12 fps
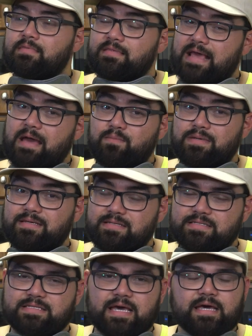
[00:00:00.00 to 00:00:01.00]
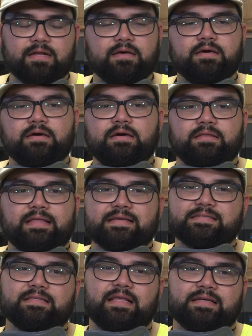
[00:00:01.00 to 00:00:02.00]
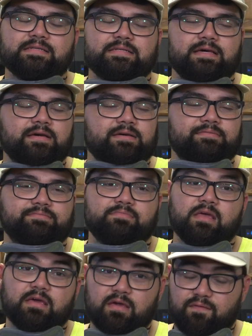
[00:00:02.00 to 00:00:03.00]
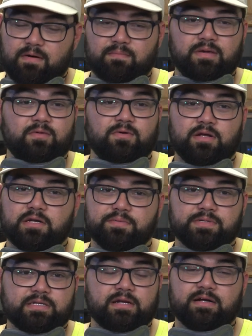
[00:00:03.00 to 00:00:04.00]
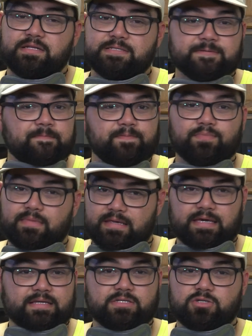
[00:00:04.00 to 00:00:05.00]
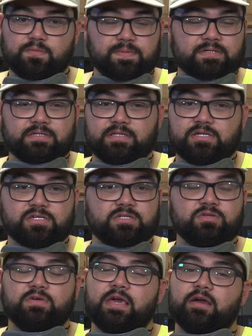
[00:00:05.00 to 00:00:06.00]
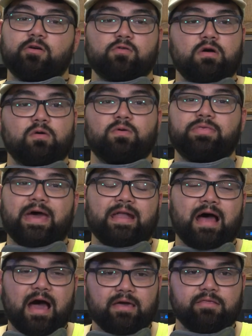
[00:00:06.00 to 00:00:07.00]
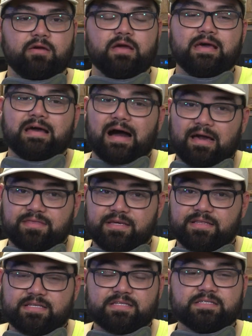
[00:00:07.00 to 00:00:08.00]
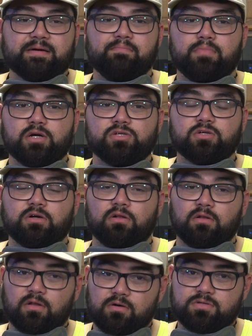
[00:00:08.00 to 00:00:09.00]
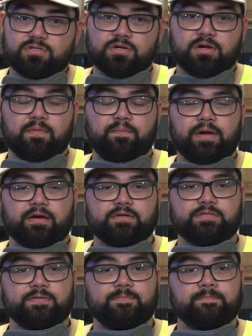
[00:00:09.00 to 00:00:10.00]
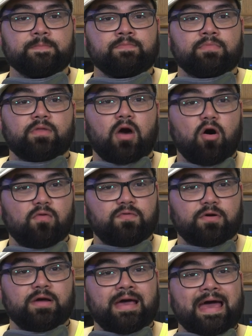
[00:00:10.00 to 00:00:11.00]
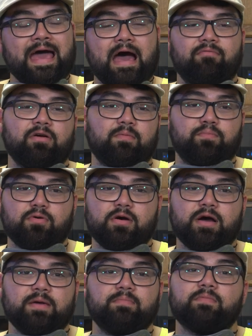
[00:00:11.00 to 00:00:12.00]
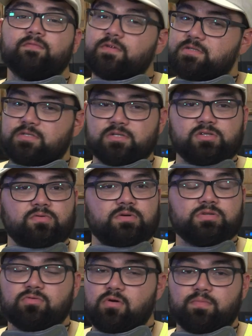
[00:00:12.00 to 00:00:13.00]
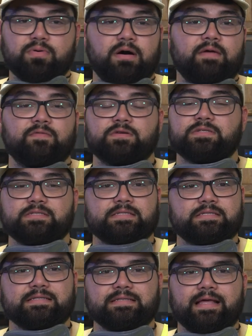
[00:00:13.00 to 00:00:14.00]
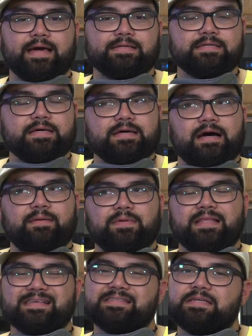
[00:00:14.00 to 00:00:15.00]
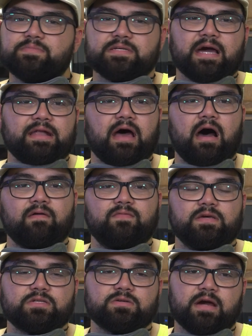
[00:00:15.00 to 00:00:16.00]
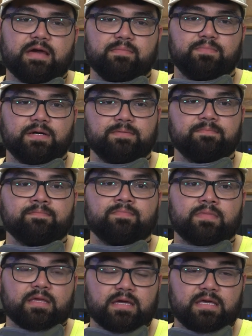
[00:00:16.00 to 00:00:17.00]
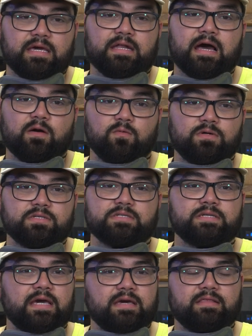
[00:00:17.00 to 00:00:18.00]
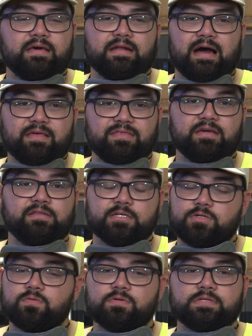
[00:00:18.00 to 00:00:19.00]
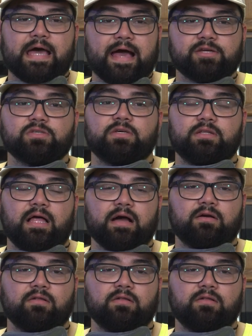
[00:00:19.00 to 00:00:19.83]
That being said, that select steak, if I'm being 100% honest, it's super delicious. You can't go wrong with that either. I think this is a much closer comparison over having a prime versus a choice or a prime versus a select. I mean, that seems kind of obvious, right? But again, I will say that I think this one was actually a lot